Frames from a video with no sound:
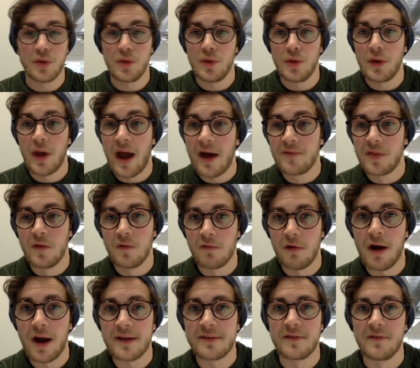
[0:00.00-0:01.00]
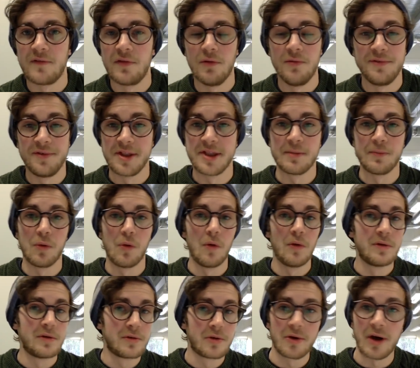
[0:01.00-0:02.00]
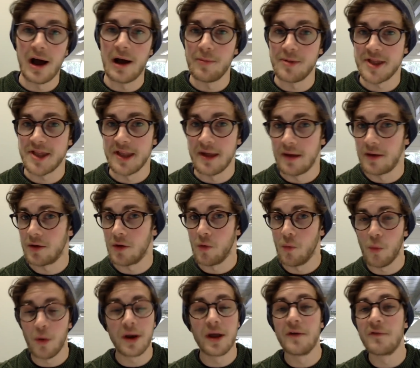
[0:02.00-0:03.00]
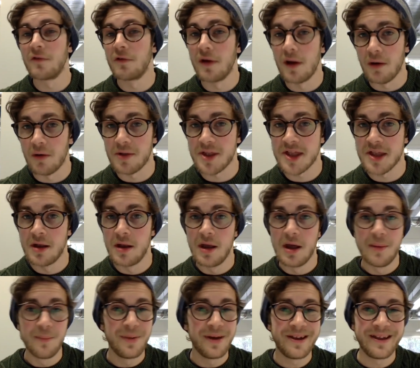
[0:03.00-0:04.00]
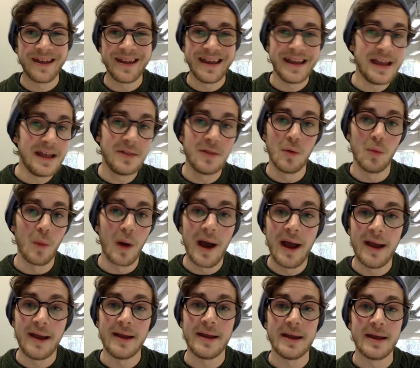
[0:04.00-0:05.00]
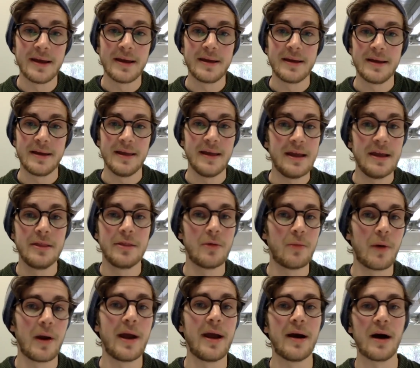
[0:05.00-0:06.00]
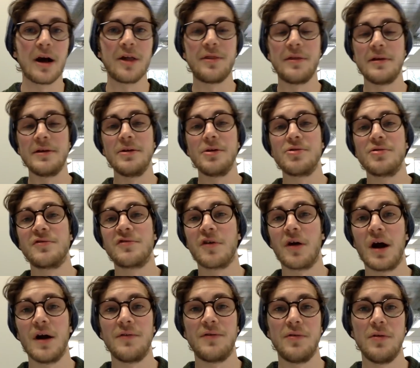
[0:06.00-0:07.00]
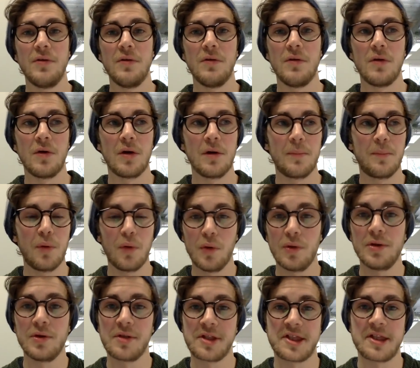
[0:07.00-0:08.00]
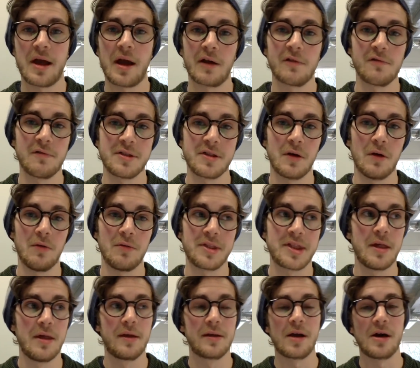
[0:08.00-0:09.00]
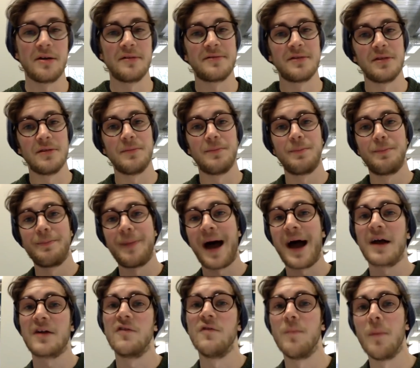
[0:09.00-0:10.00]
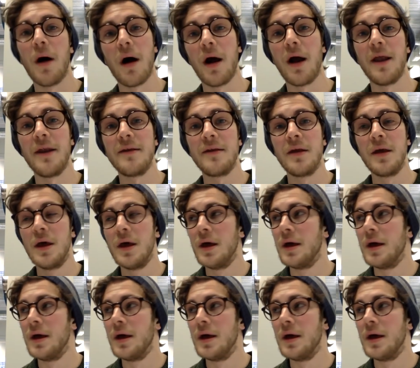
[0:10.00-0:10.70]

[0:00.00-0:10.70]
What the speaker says: you have the right to feel disappointed or upset or whatever else. But either way, I think you should try to put your SAC results kind of to the back of mind.